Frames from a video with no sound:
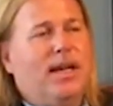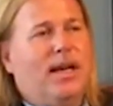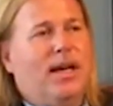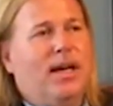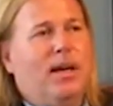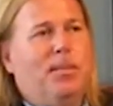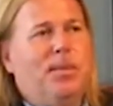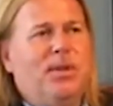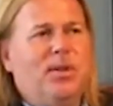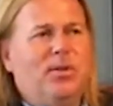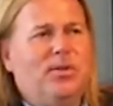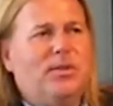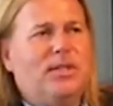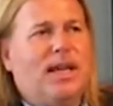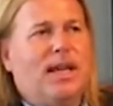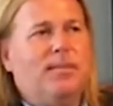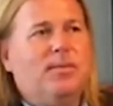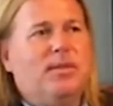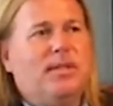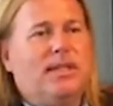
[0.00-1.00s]
But those
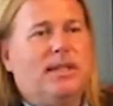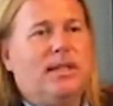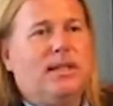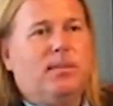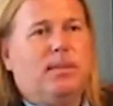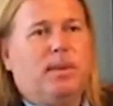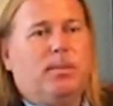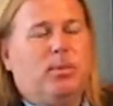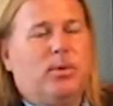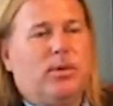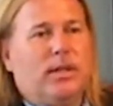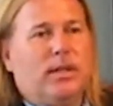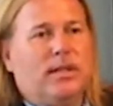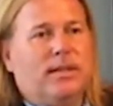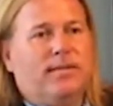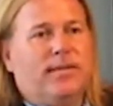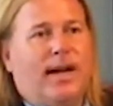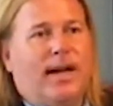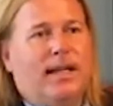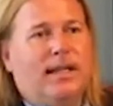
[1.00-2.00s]
games tend to be
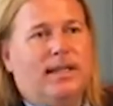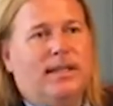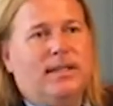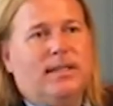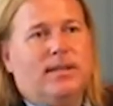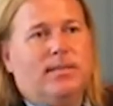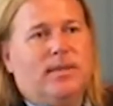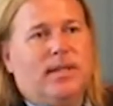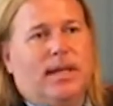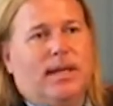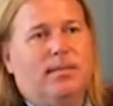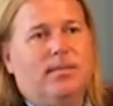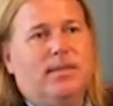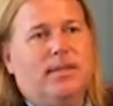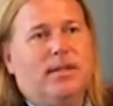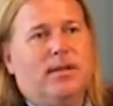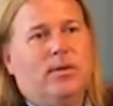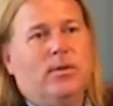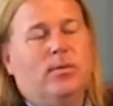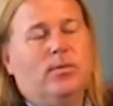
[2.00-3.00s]
particularly violent sometimes.
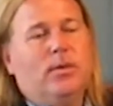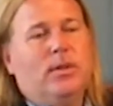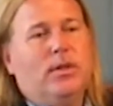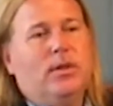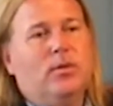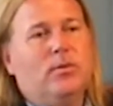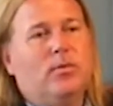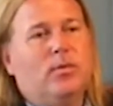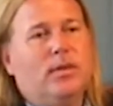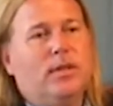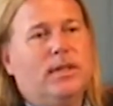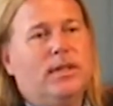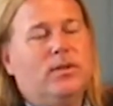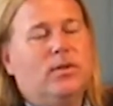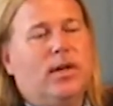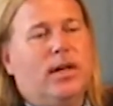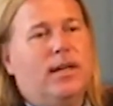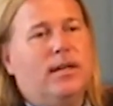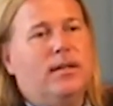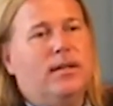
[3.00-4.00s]
So, you know, really
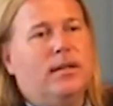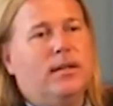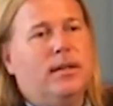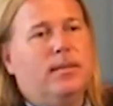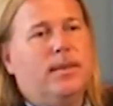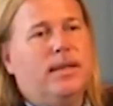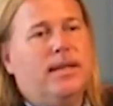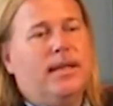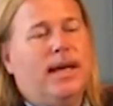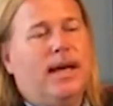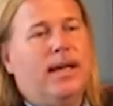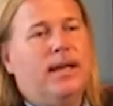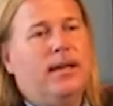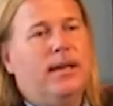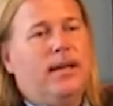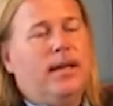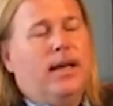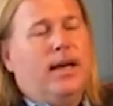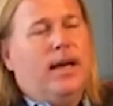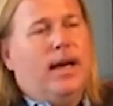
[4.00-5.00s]
trying to limit
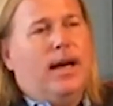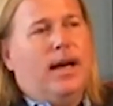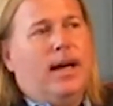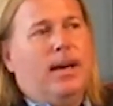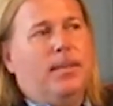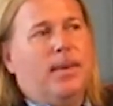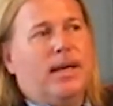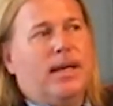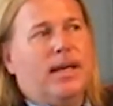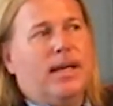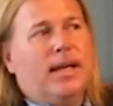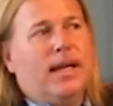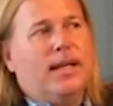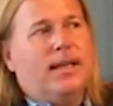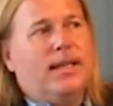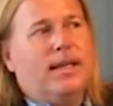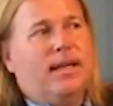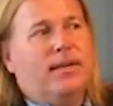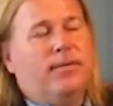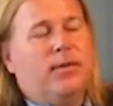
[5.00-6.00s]
that. Again, I
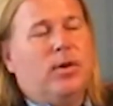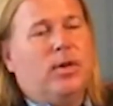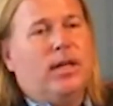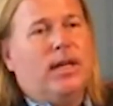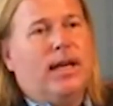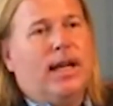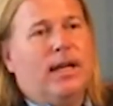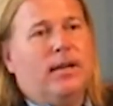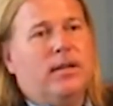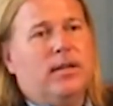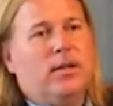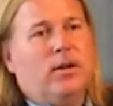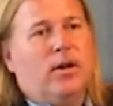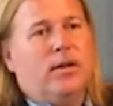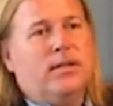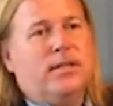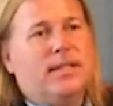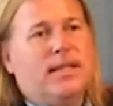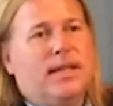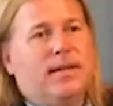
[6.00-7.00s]
think if you can get out in the
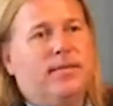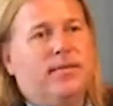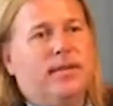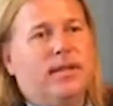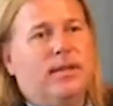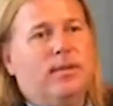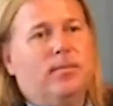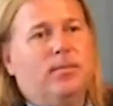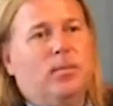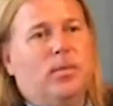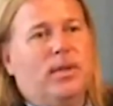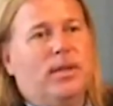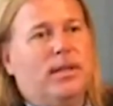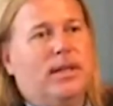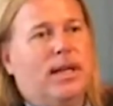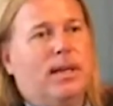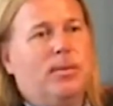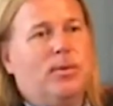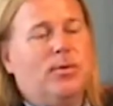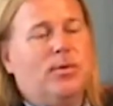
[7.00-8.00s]
yard safely with the
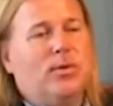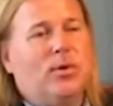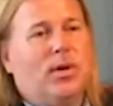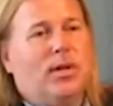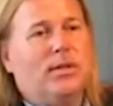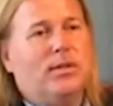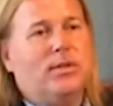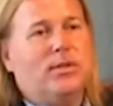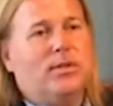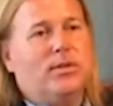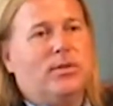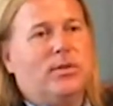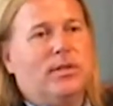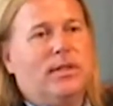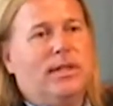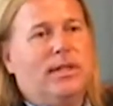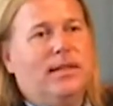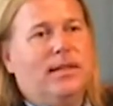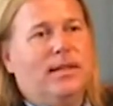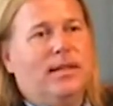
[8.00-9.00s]
neighbors across the
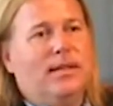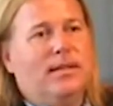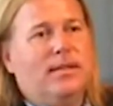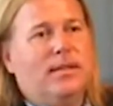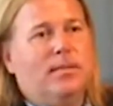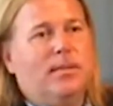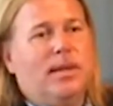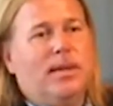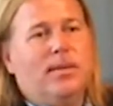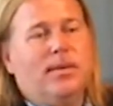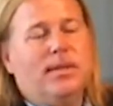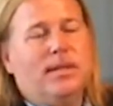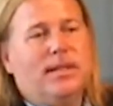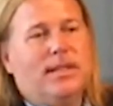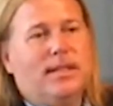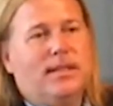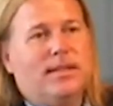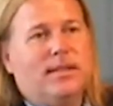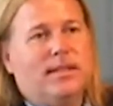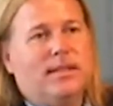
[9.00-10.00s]
street and still be able to
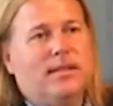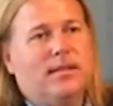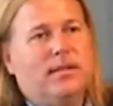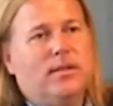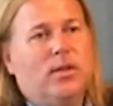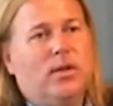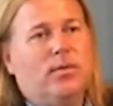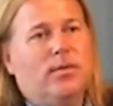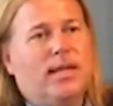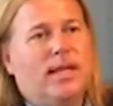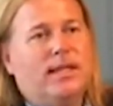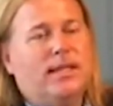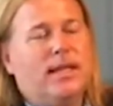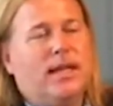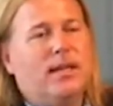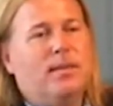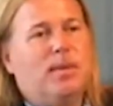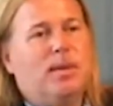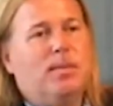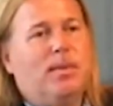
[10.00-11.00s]
distance, you know, that's
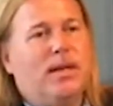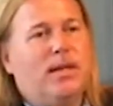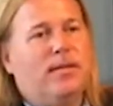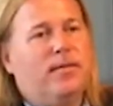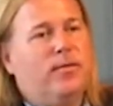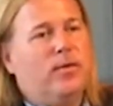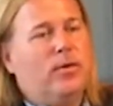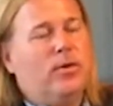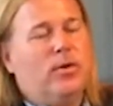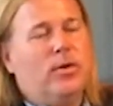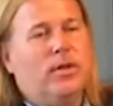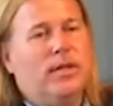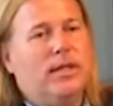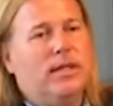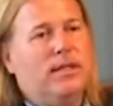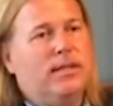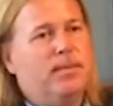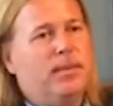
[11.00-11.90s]
going to be better for your kids'